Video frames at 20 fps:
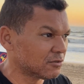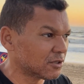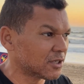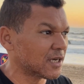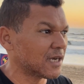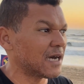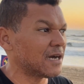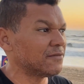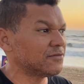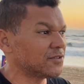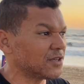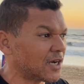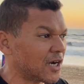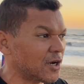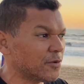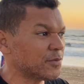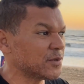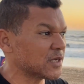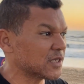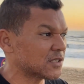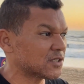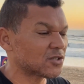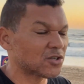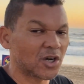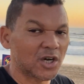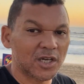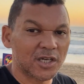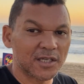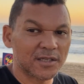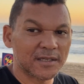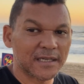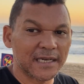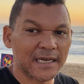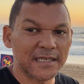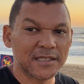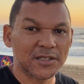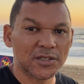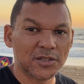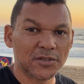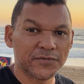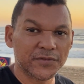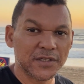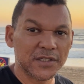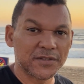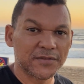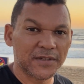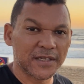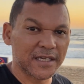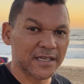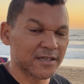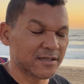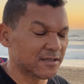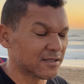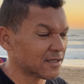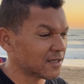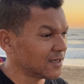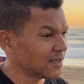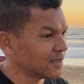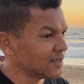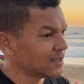love to help you get started creating your first videos.